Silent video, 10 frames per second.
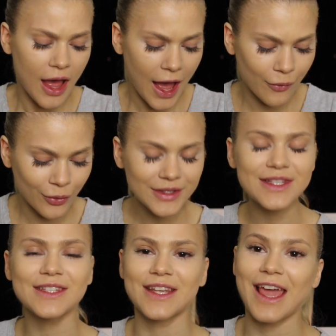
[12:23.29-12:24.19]
I
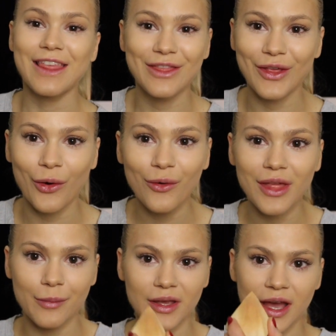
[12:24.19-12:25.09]
would say though
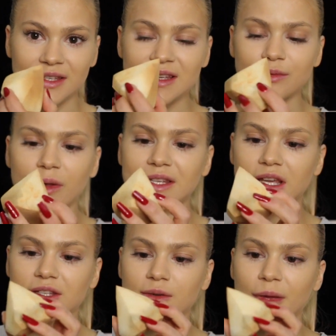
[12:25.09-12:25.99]
that because this one has
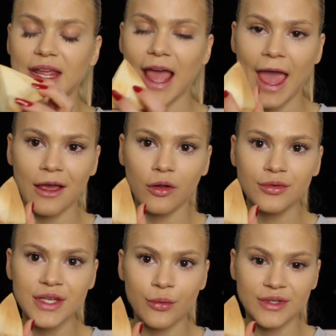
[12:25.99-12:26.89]
got so many
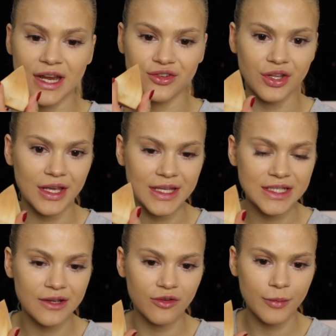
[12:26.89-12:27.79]
angles, it was actually
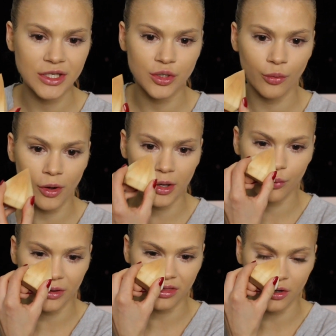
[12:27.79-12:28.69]
easier for me to work
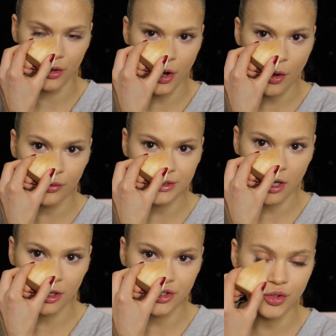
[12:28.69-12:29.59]
it with the nose
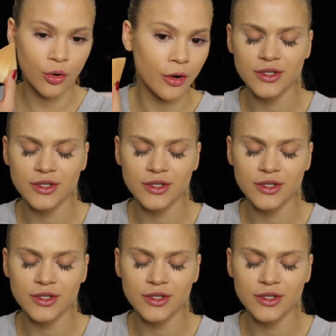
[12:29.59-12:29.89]
contour.